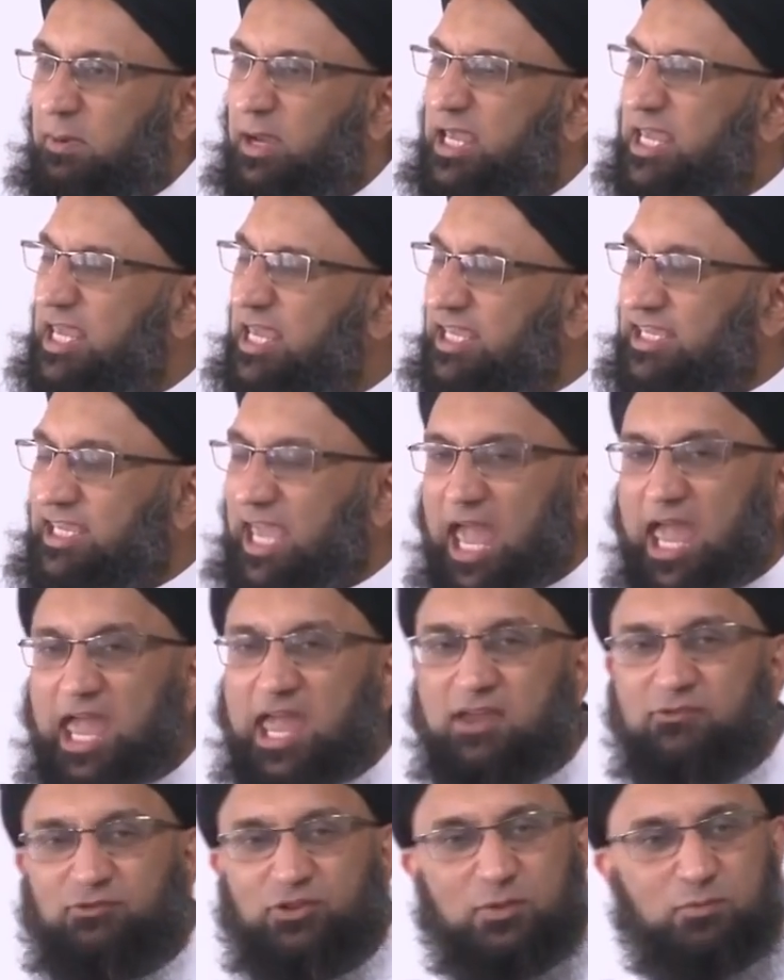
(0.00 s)
But he
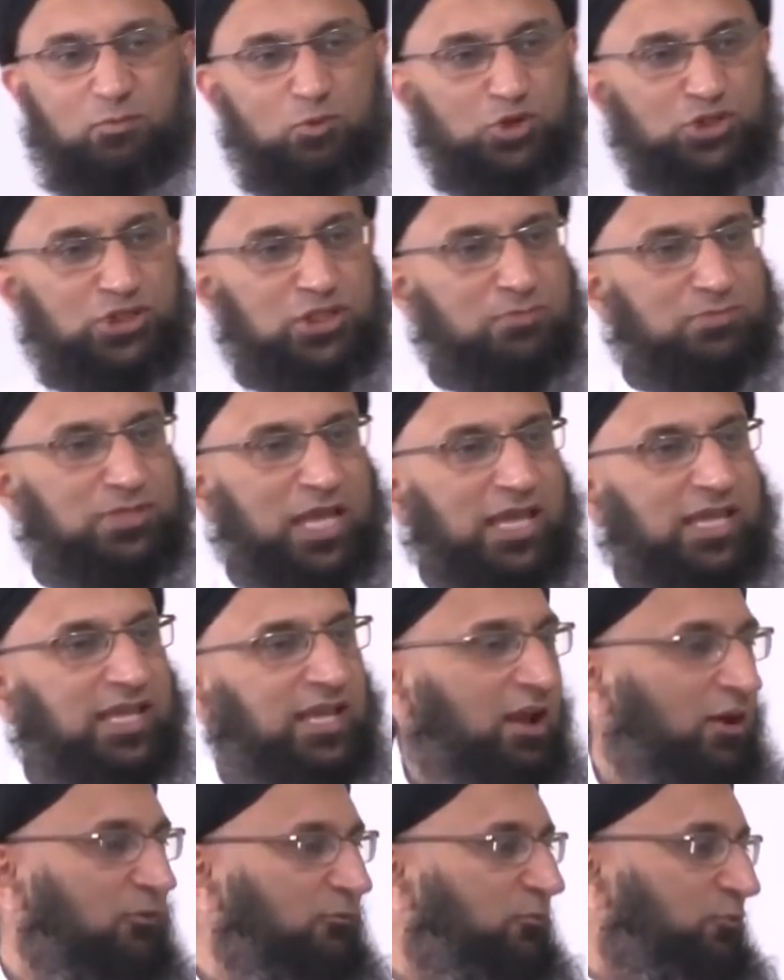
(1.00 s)
gave the Muslims
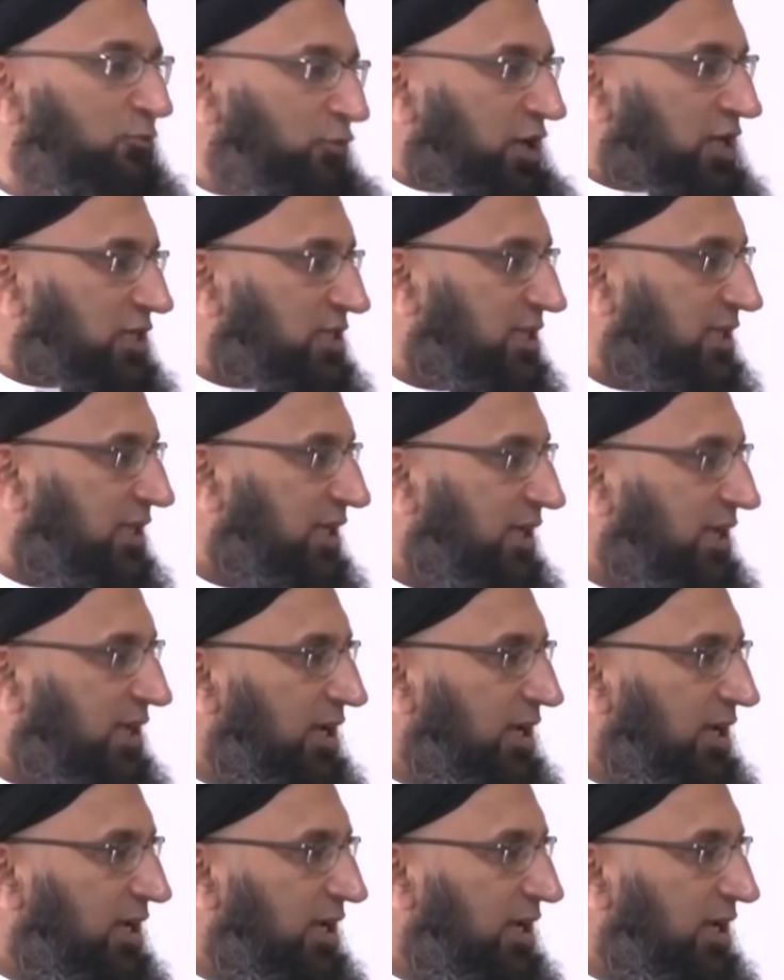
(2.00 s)
a comfort.